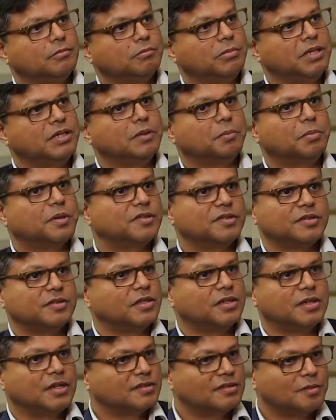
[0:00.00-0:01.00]
being the person
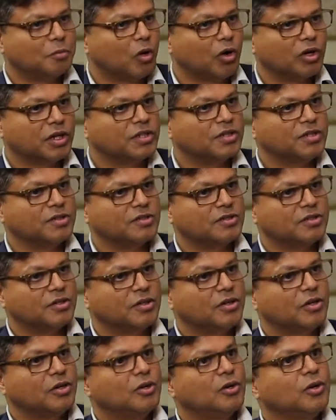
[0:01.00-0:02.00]
that does the mortgages
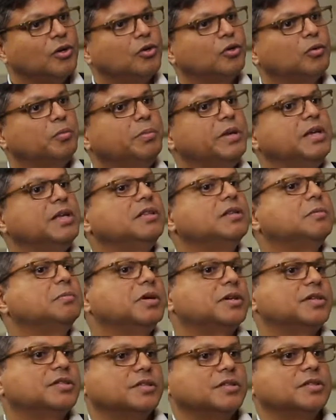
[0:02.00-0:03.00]
to being the
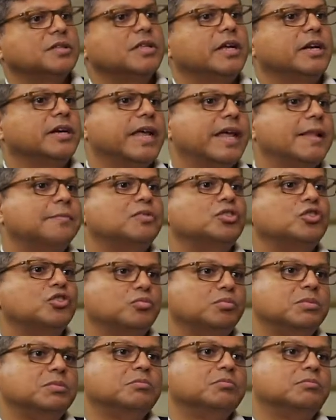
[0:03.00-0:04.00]
person that helps
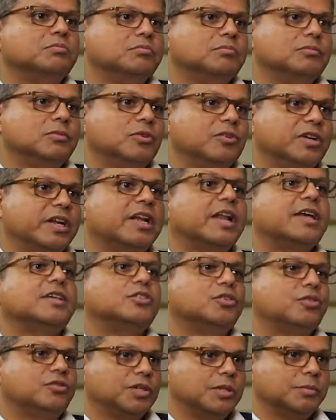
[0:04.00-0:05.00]
you
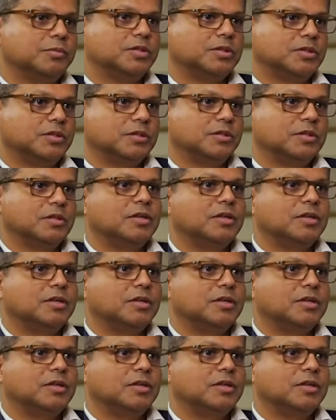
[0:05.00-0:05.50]
realize your dreams?